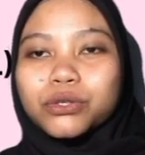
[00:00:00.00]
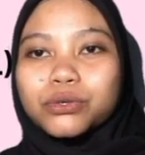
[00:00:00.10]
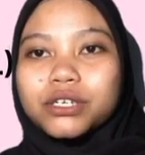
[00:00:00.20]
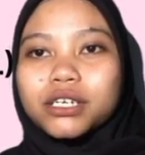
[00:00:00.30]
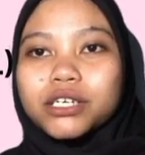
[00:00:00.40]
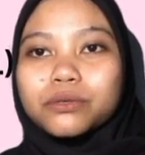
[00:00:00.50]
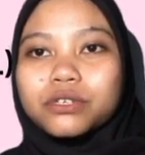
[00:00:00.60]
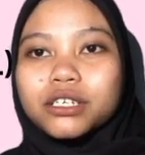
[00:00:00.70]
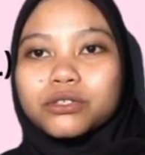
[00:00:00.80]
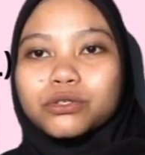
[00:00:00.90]
Today I
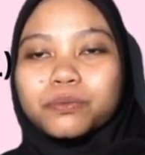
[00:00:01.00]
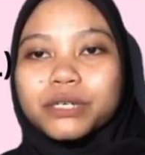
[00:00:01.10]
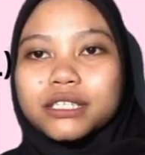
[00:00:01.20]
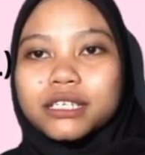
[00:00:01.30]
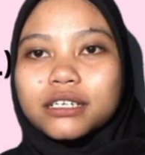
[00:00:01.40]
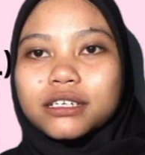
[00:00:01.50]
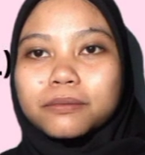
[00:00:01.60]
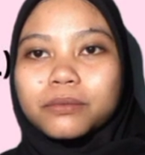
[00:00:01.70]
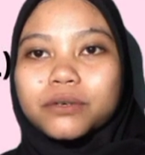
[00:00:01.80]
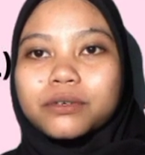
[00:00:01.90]
would like to present
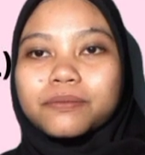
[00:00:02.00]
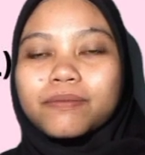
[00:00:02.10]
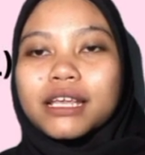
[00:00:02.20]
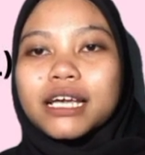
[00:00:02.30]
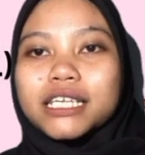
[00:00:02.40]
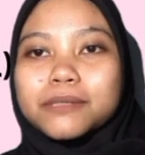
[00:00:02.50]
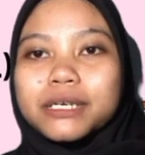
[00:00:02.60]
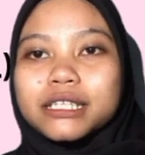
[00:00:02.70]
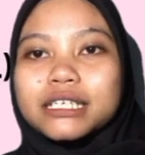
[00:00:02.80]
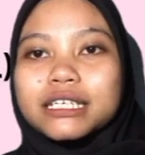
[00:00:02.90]
about
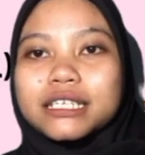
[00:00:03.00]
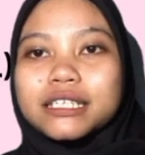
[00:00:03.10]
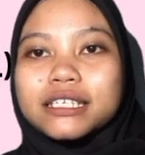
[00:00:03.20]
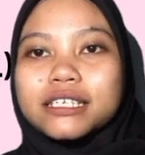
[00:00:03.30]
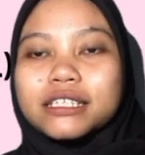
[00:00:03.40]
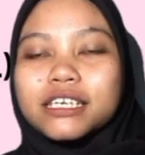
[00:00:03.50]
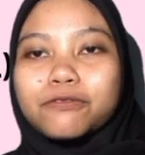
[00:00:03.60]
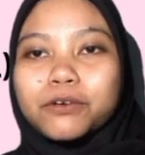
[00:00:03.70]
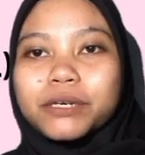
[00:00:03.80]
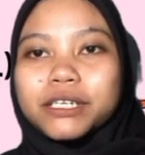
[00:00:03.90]
expected elasticity
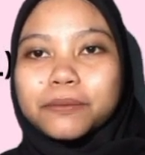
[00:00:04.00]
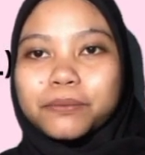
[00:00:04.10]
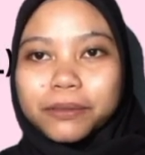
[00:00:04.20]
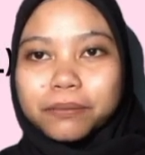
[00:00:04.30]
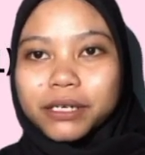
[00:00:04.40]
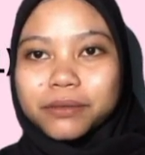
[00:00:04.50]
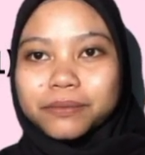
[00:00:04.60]
for media prima.